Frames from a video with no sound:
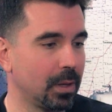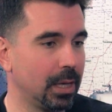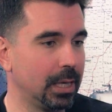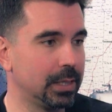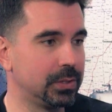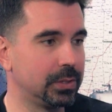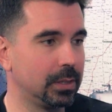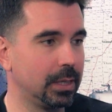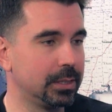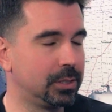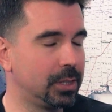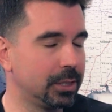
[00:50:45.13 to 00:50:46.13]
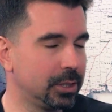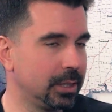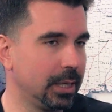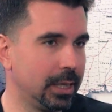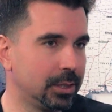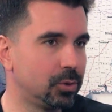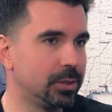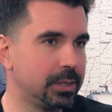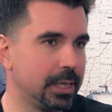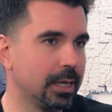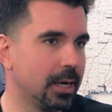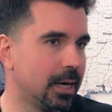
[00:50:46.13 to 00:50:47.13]
is such an
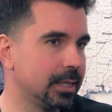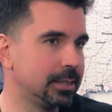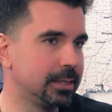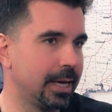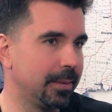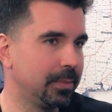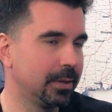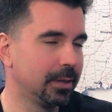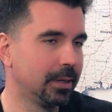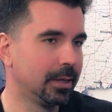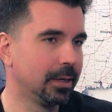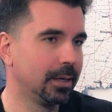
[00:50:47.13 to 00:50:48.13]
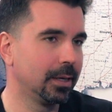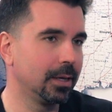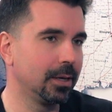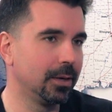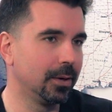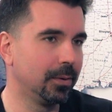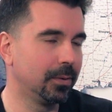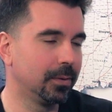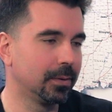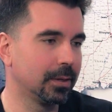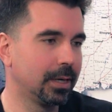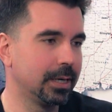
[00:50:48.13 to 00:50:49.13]
interesting concept,
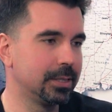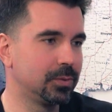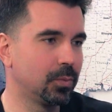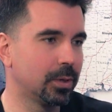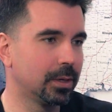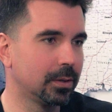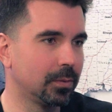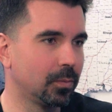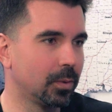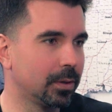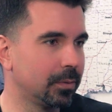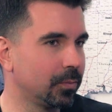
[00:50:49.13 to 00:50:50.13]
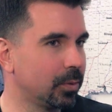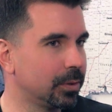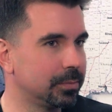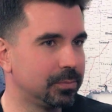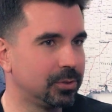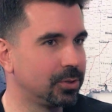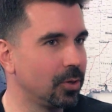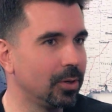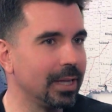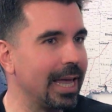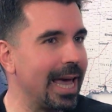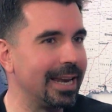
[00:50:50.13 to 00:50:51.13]
because we're
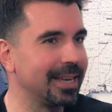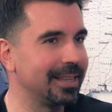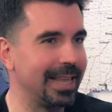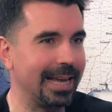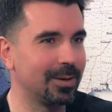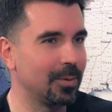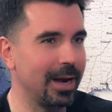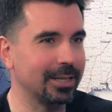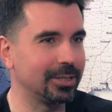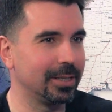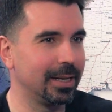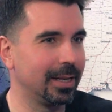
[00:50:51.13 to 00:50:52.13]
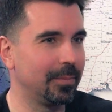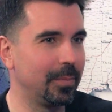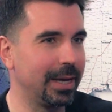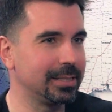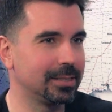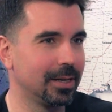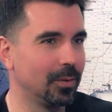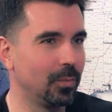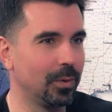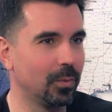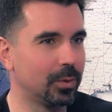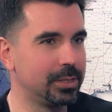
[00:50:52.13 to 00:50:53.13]
certainly heading in that direction. And based on
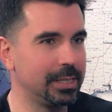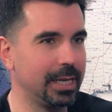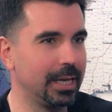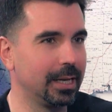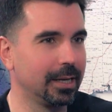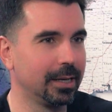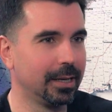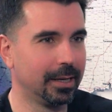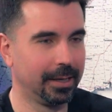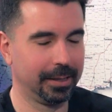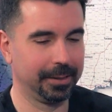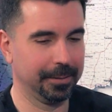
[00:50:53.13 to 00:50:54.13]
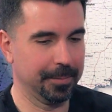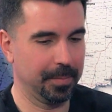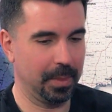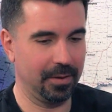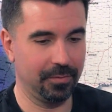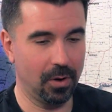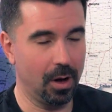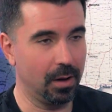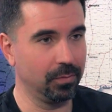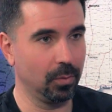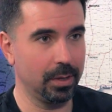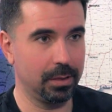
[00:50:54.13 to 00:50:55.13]
what we're seeing
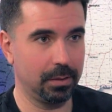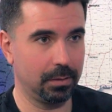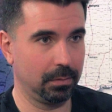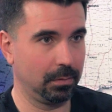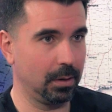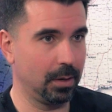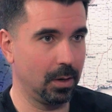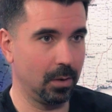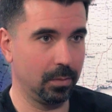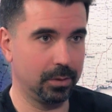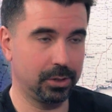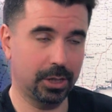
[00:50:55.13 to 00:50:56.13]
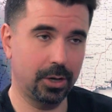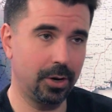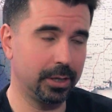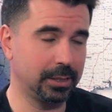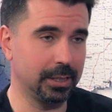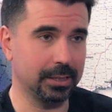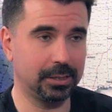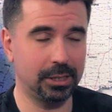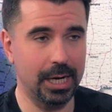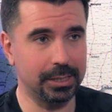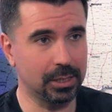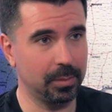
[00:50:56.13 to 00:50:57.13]
evolve with, the Securities and
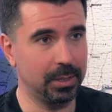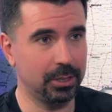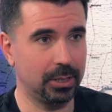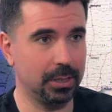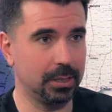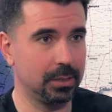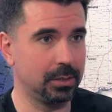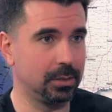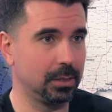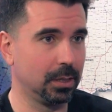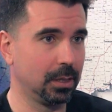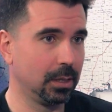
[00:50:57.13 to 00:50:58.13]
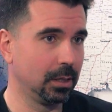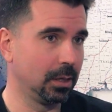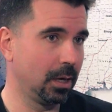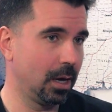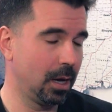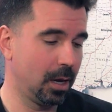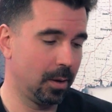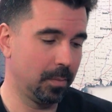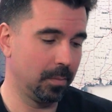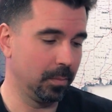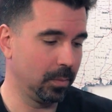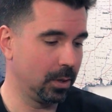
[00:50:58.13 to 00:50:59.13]
Exchange Commissions,
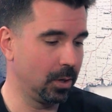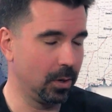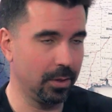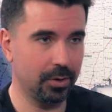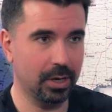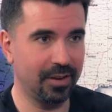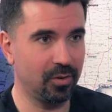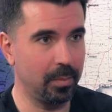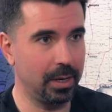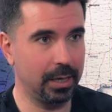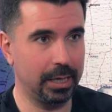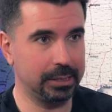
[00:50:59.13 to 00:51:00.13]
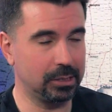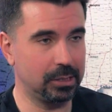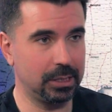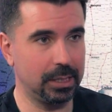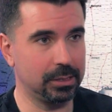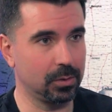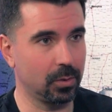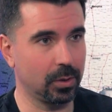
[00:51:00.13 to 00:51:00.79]
other government agencies and